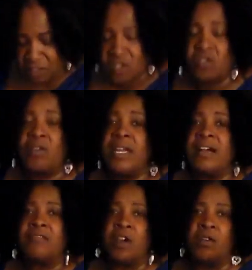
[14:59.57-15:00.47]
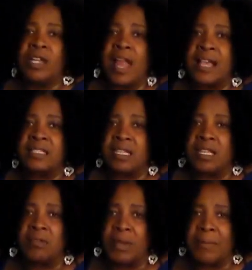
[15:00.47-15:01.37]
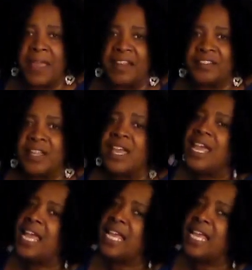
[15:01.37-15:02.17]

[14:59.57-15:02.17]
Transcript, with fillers: the story of Goldilocks and the Three Bears